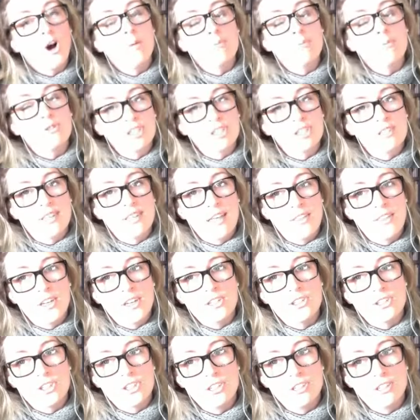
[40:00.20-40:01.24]
options at
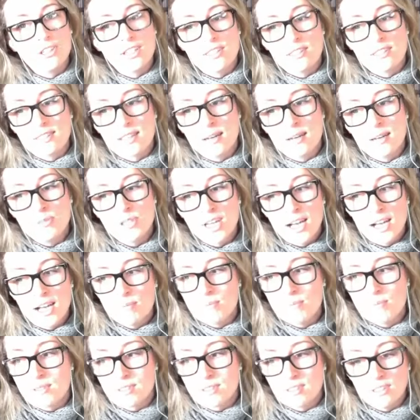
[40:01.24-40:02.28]
that shoot. And
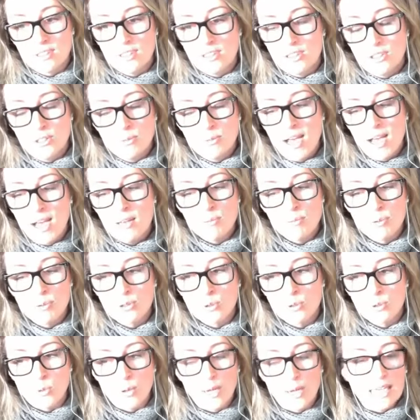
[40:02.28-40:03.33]
sometimes you might put
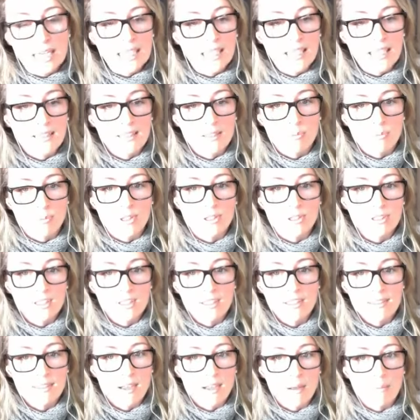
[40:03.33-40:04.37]
a week into
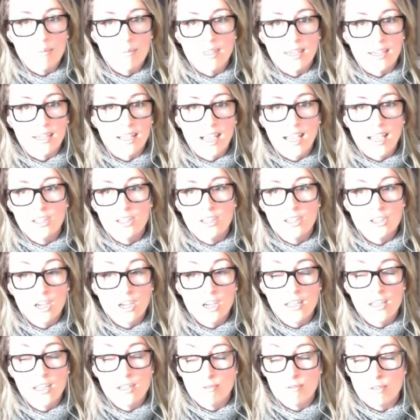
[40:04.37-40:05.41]
building something and you
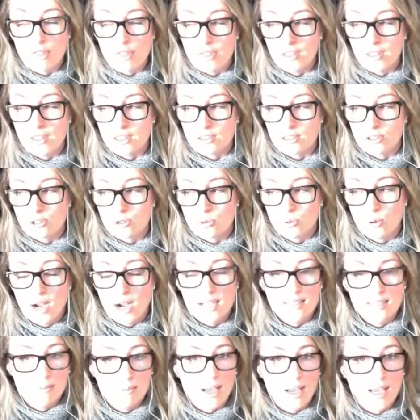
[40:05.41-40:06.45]
don't even think
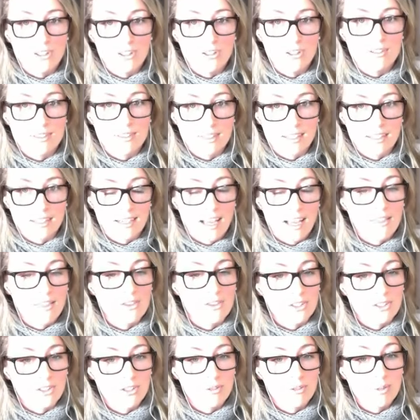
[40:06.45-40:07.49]
twice about using it out the
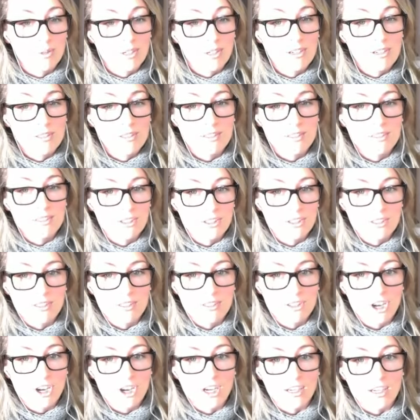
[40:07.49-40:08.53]
chute because it's
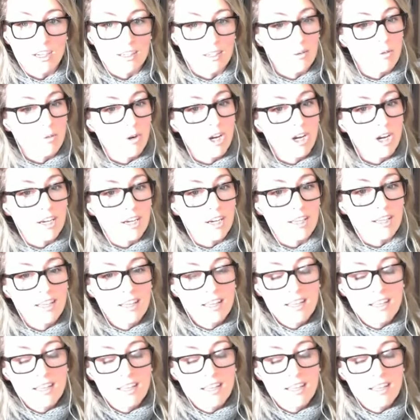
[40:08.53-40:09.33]
just not going to work.